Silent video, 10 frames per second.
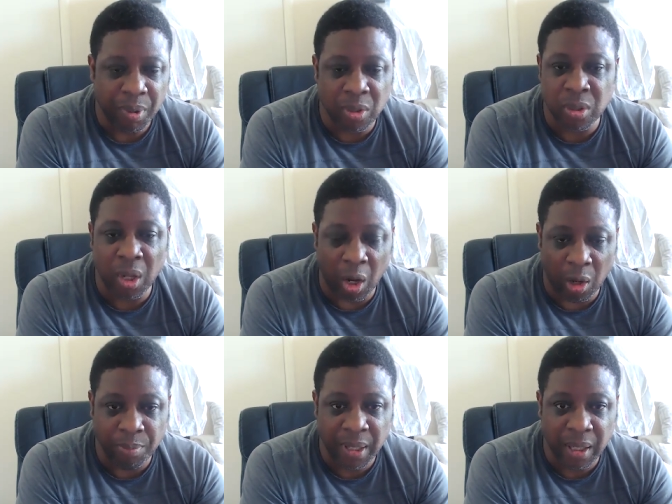Because an
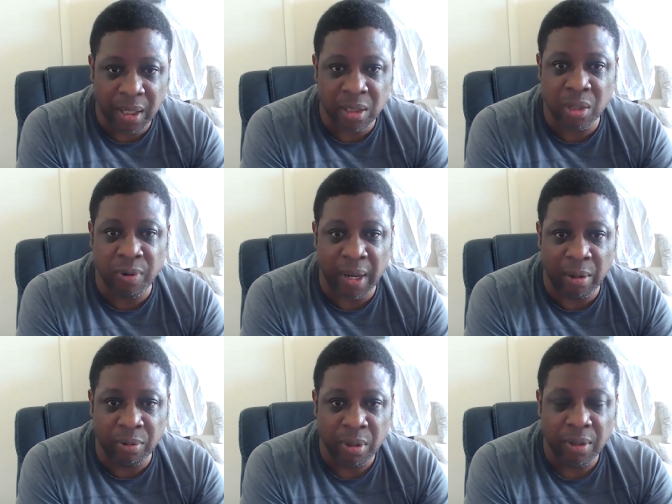army is a
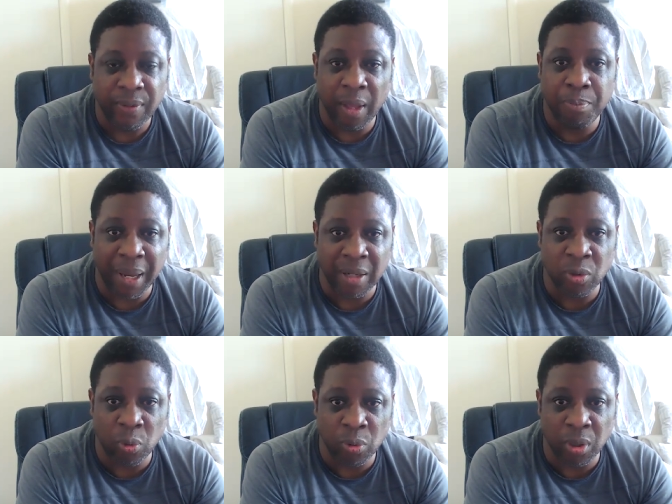crowd that obeys
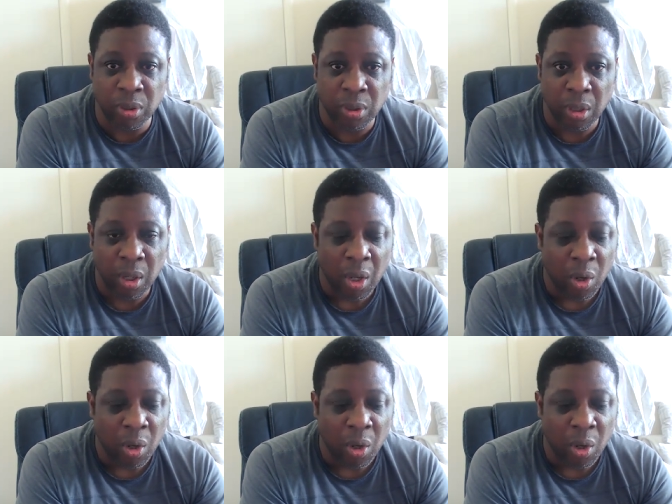orders.